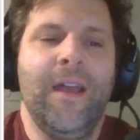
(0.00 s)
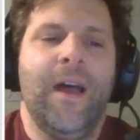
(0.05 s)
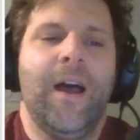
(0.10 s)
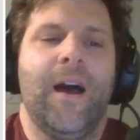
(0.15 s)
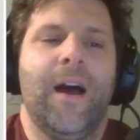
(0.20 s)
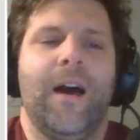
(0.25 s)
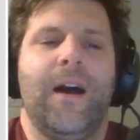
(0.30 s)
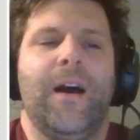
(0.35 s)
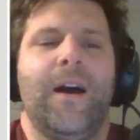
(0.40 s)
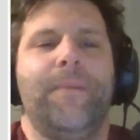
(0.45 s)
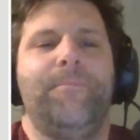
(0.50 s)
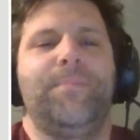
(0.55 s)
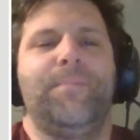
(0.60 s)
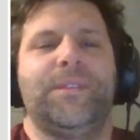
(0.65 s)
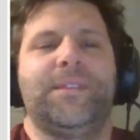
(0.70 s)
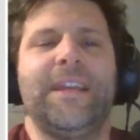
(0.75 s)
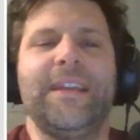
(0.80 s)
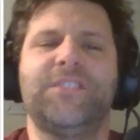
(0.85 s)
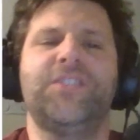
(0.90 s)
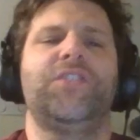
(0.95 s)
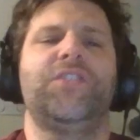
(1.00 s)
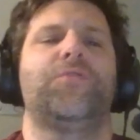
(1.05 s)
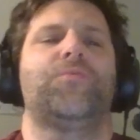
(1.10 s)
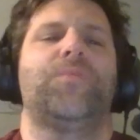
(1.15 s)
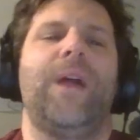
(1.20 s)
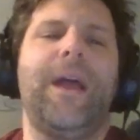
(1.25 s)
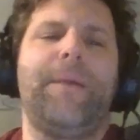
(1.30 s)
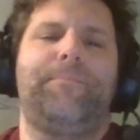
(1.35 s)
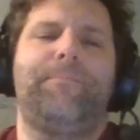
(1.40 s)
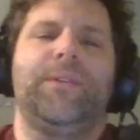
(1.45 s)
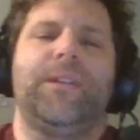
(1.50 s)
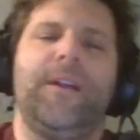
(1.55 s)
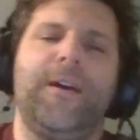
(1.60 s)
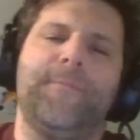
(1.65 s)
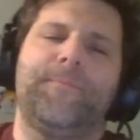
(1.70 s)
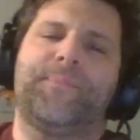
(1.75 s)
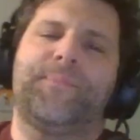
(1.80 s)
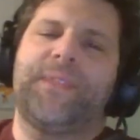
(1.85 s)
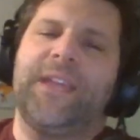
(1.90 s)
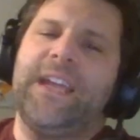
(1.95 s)
But that's going to wrap it
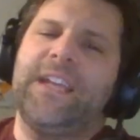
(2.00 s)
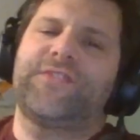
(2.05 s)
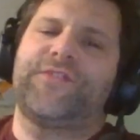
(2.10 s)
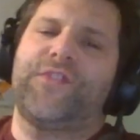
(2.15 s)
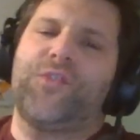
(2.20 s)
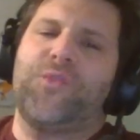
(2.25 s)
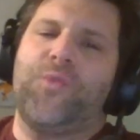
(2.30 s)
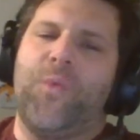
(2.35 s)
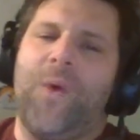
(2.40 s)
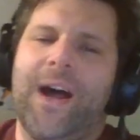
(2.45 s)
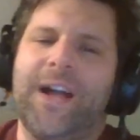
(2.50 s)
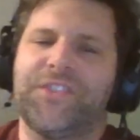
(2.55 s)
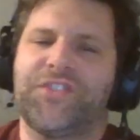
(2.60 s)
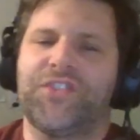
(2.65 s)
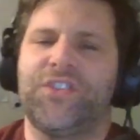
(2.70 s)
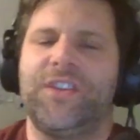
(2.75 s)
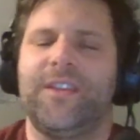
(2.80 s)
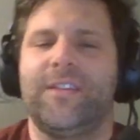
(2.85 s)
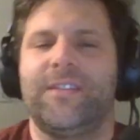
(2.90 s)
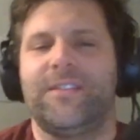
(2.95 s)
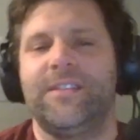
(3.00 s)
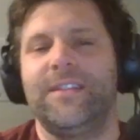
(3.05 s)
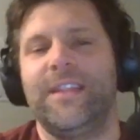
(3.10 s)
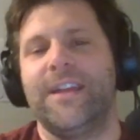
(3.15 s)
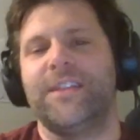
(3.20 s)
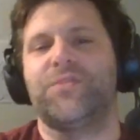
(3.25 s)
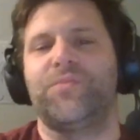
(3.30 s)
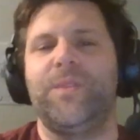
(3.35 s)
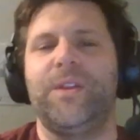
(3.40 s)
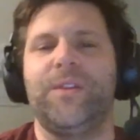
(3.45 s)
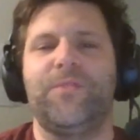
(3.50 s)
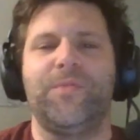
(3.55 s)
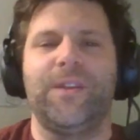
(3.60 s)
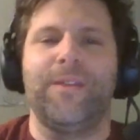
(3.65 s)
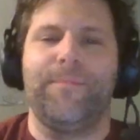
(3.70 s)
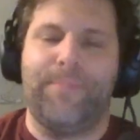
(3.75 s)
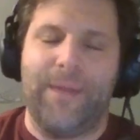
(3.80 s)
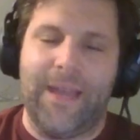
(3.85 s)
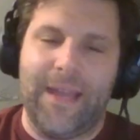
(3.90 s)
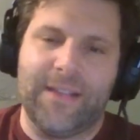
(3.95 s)
up. Thanks for watching. Next week we
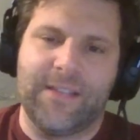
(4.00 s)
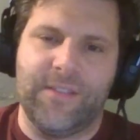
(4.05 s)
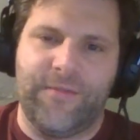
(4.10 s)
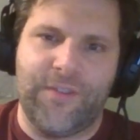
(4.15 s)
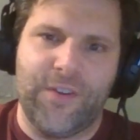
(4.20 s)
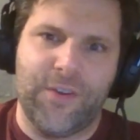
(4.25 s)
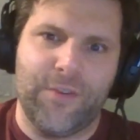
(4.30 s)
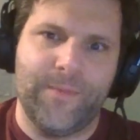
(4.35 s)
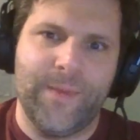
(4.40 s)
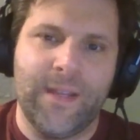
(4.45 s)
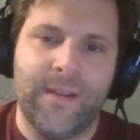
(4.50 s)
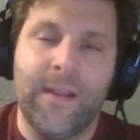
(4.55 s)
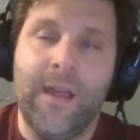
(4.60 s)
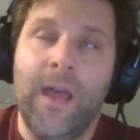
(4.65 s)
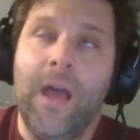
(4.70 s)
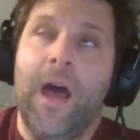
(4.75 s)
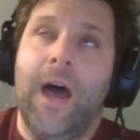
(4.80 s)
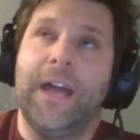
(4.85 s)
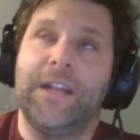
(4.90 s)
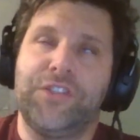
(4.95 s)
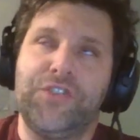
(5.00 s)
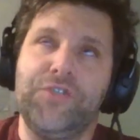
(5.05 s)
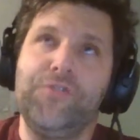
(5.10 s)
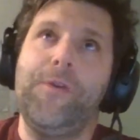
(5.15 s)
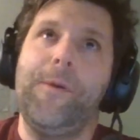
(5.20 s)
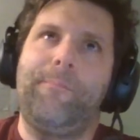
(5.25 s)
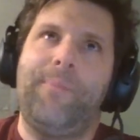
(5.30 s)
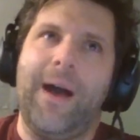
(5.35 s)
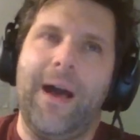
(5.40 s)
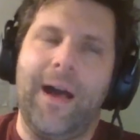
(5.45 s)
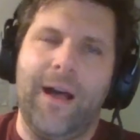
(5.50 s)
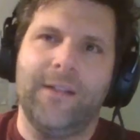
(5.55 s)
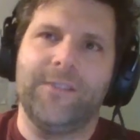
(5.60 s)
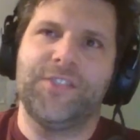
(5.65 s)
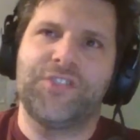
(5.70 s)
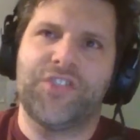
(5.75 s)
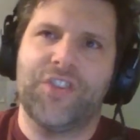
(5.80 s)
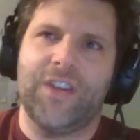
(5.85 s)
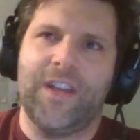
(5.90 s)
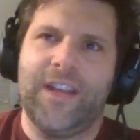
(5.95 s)
get back to Veerman. I do
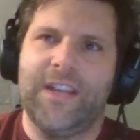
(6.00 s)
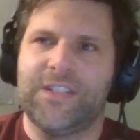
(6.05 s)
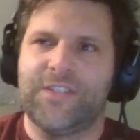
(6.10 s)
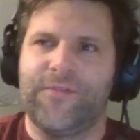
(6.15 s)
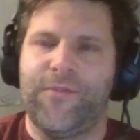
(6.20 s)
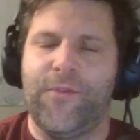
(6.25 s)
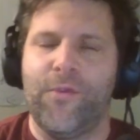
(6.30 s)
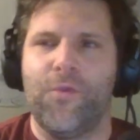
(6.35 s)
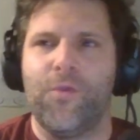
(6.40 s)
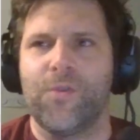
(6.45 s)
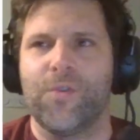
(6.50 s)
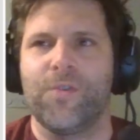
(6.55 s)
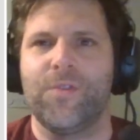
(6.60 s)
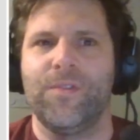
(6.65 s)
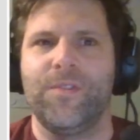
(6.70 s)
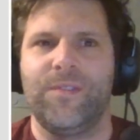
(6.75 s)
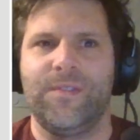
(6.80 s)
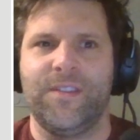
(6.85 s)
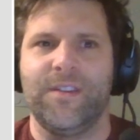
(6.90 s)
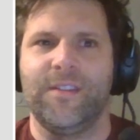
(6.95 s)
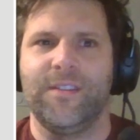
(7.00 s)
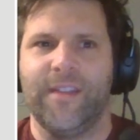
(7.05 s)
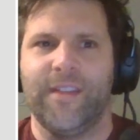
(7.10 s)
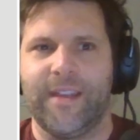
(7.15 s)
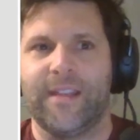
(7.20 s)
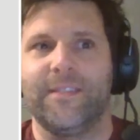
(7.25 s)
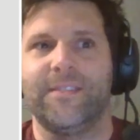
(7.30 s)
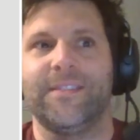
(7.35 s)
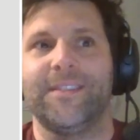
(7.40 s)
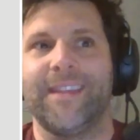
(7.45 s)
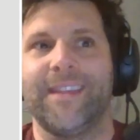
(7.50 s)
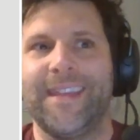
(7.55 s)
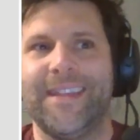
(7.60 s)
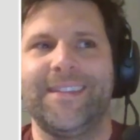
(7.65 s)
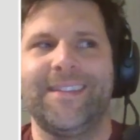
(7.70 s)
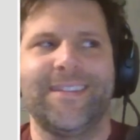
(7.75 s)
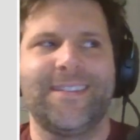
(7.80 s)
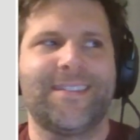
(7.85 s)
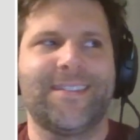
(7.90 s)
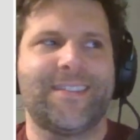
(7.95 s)
apologize for the
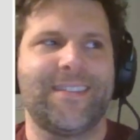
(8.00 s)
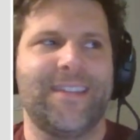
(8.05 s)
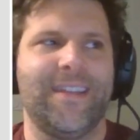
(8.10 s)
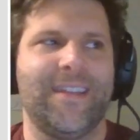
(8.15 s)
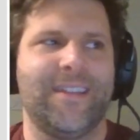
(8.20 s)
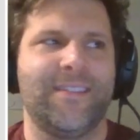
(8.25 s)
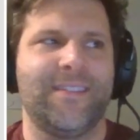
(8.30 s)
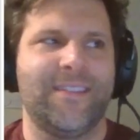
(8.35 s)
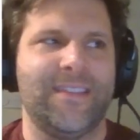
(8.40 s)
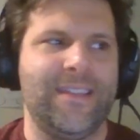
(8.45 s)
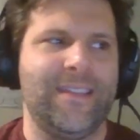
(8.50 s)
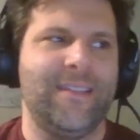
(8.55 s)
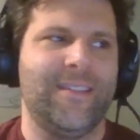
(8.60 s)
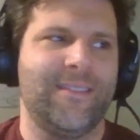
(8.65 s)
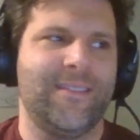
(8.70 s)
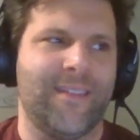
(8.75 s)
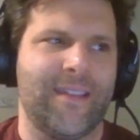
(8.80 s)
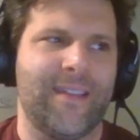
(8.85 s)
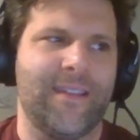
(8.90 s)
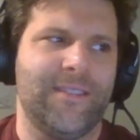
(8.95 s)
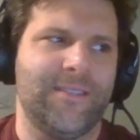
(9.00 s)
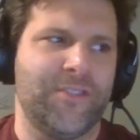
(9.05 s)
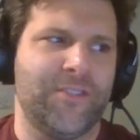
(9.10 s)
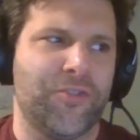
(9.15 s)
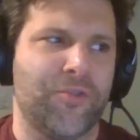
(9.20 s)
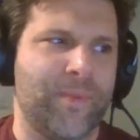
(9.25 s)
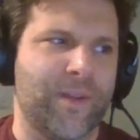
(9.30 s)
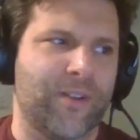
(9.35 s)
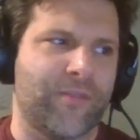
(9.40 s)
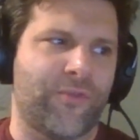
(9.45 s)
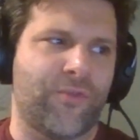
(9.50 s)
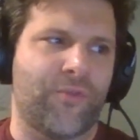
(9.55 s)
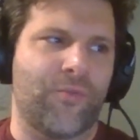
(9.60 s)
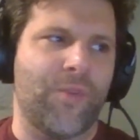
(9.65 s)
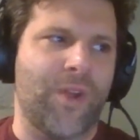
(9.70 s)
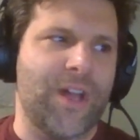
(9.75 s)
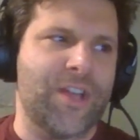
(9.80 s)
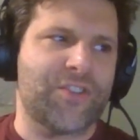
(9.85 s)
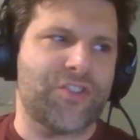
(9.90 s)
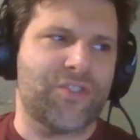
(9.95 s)
lateness and the little bit of
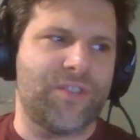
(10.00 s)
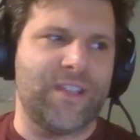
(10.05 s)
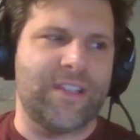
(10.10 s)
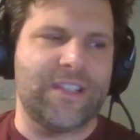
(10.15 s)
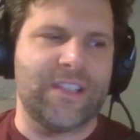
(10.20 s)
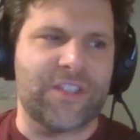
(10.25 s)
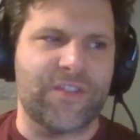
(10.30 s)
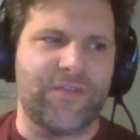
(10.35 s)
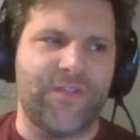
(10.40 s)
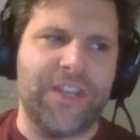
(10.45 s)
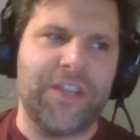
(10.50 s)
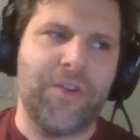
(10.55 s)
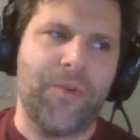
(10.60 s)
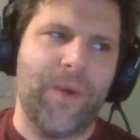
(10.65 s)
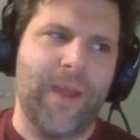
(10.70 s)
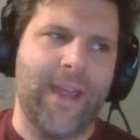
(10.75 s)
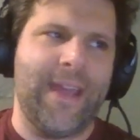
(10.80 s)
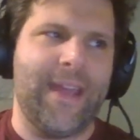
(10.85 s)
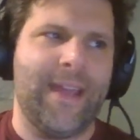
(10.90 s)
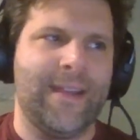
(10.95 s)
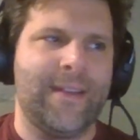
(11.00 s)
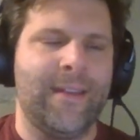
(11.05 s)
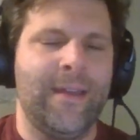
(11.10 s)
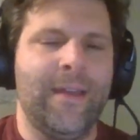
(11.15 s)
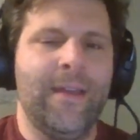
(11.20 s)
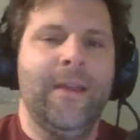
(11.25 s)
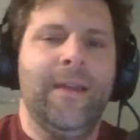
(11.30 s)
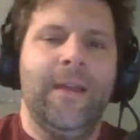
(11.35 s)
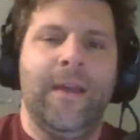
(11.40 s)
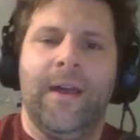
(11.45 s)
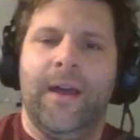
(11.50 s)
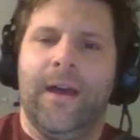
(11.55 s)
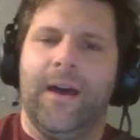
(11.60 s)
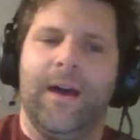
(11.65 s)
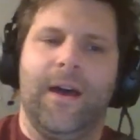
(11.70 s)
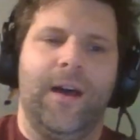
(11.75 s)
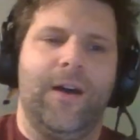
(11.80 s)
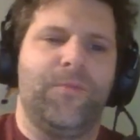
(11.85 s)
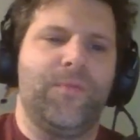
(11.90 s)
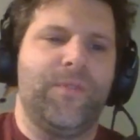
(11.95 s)
rush that this video had.
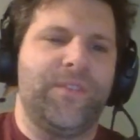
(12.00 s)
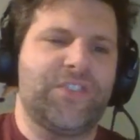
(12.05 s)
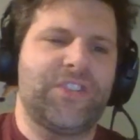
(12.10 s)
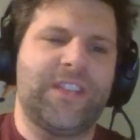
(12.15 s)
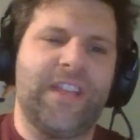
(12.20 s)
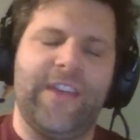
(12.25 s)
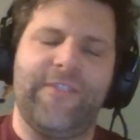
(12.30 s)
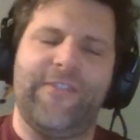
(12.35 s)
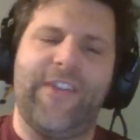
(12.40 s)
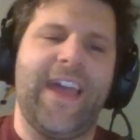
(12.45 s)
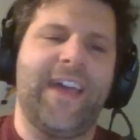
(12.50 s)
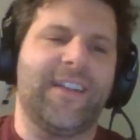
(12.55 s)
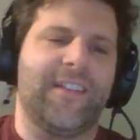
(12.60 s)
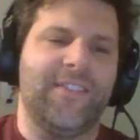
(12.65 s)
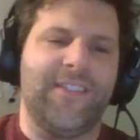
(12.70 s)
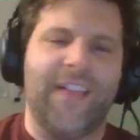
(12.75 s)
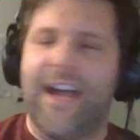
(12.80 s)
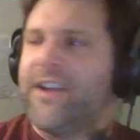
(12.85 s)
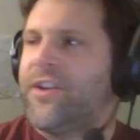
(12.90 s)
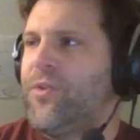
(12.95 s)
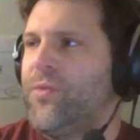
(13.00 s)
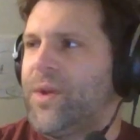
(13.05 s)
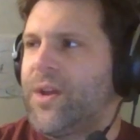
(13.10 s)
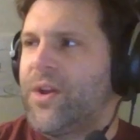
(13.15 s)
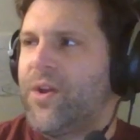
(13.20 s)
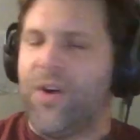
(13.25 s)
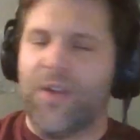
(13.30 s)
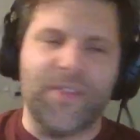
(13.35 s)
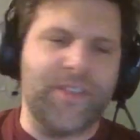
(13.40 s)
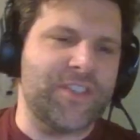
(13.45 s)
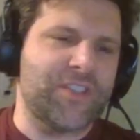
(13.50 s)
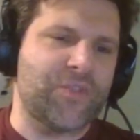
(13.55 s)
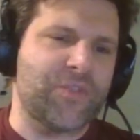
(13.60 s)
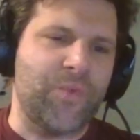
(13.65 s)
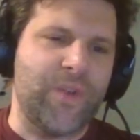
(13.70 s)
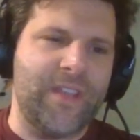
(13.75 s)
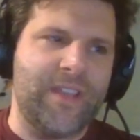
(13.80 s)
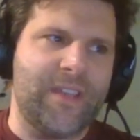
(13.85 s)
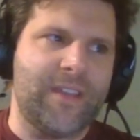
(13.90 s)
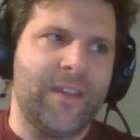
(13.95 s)
We just have had a lot going on this
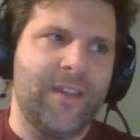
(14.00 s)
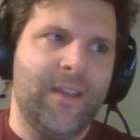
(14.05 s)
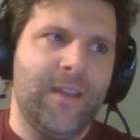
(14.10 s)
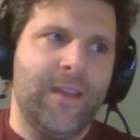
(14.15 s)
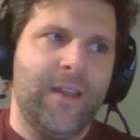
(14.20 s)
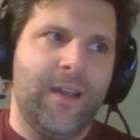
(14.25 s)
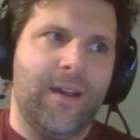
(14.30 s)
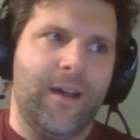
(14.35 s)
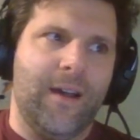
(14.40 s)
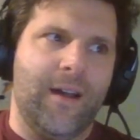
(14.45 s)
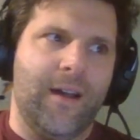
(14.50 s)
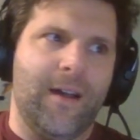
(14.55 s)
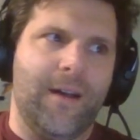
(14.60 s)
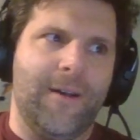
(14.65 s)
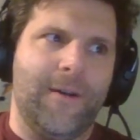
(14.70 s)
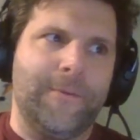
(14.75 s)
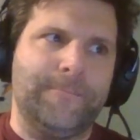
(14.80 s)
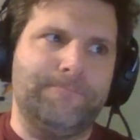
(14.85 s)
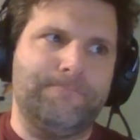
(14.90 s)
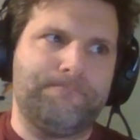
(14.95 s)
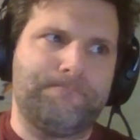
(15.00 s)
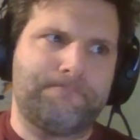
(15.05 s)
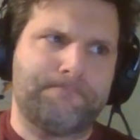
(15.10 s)
week. I've